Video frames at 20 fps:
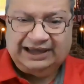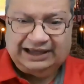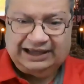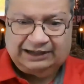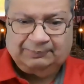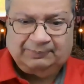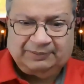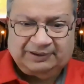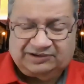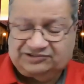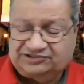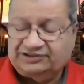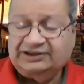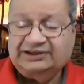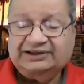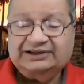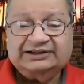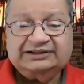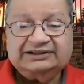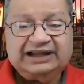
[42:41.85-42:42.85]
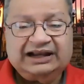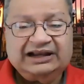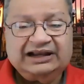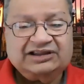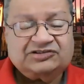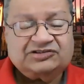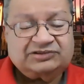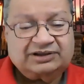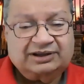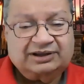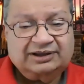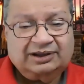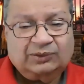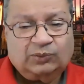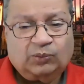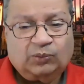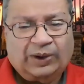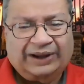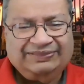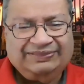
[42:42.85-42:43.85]
Help us. Tell us
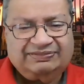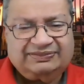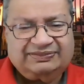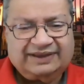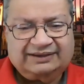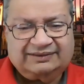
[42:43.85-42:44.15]
one